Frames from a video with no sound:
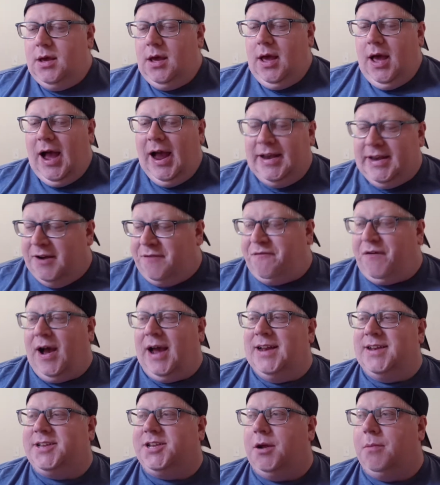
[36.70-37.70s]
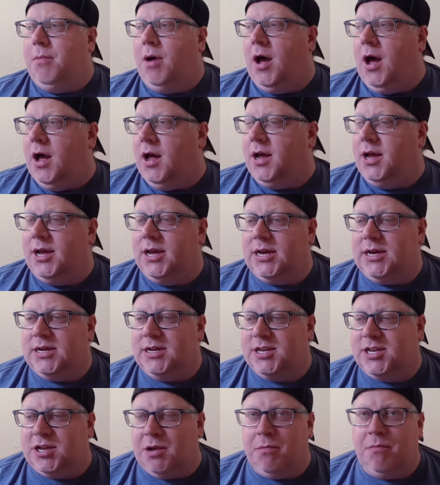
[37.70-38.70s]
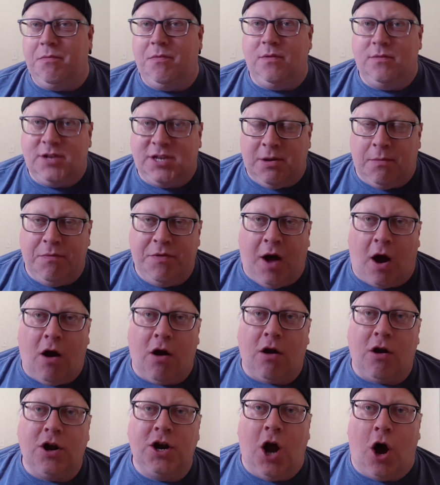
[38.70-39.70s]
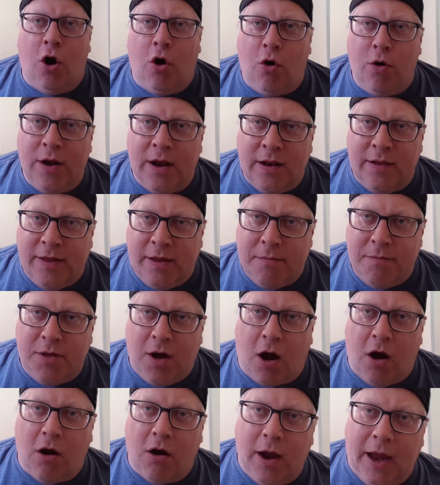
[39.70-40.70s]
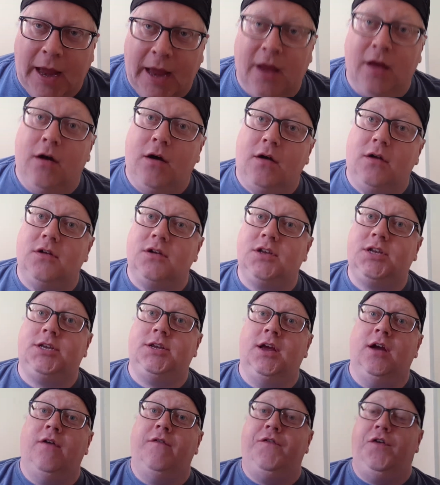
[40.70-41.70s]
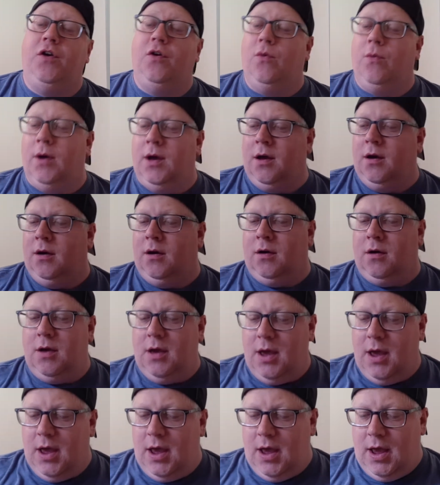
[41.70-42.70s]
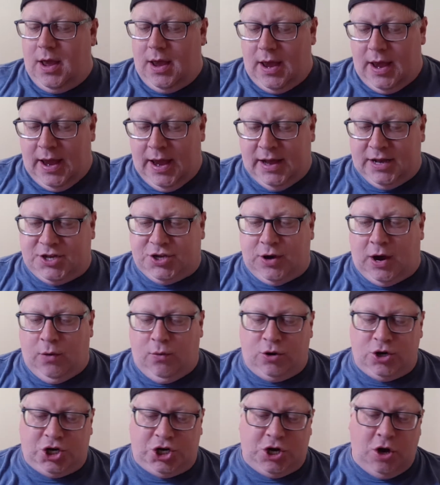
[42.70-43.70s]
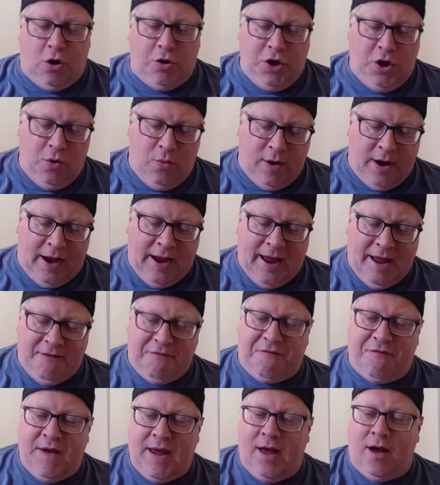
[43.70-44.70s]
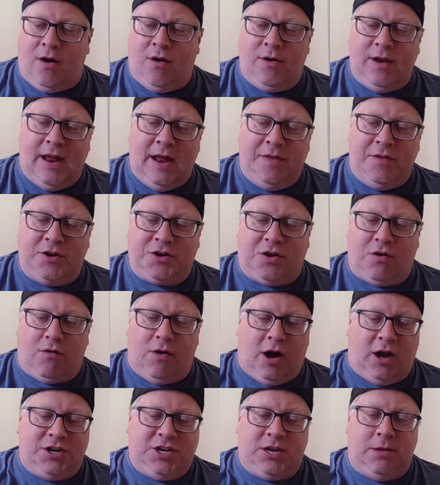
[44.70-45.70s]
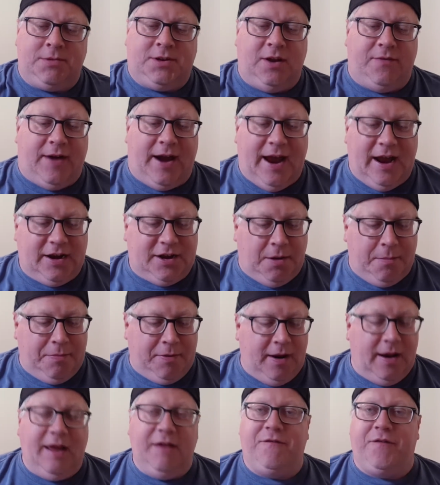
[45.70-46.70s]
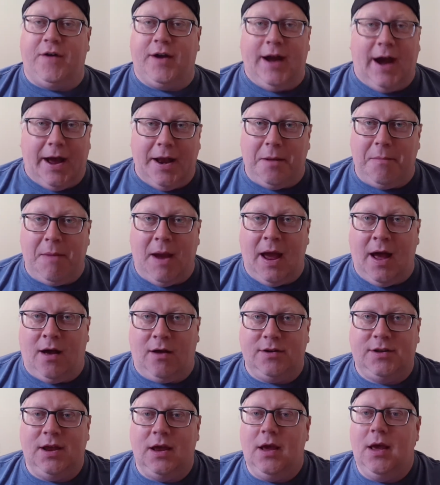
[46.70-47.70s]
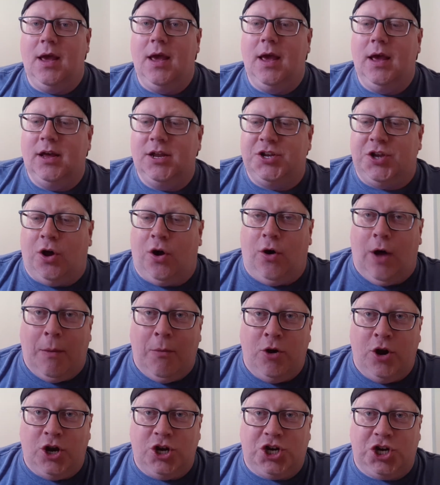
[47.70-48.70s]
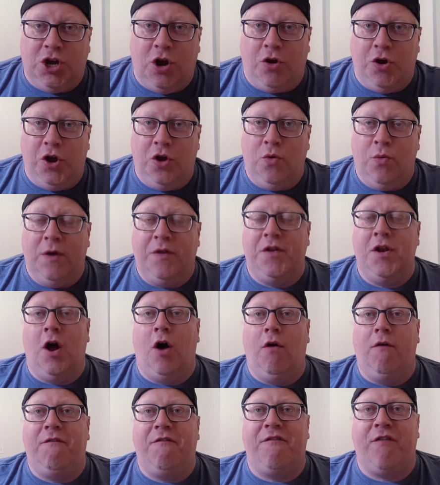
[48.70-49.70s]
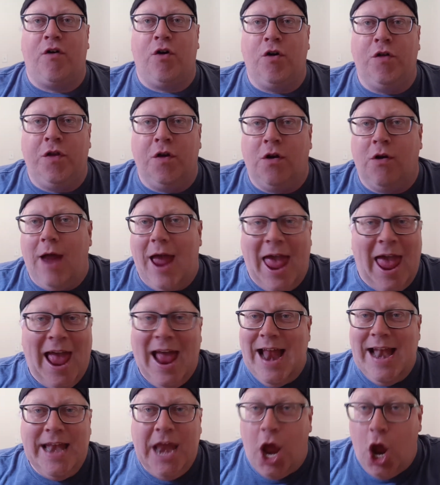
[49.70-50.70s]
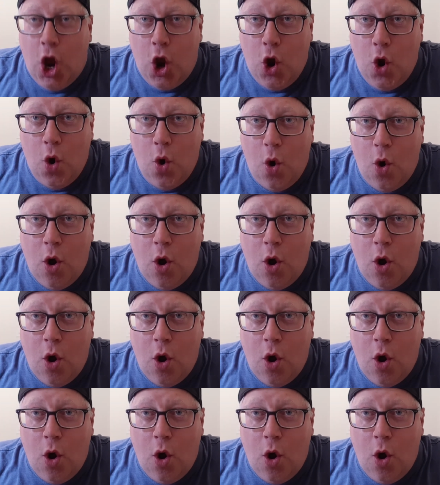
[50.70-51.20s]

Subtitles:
I did find some thar gold in them thar hills, if you will, and so I will show you what I have found in this garage. Some stuff I had completely forgot about, so I'm going to show you with no further ado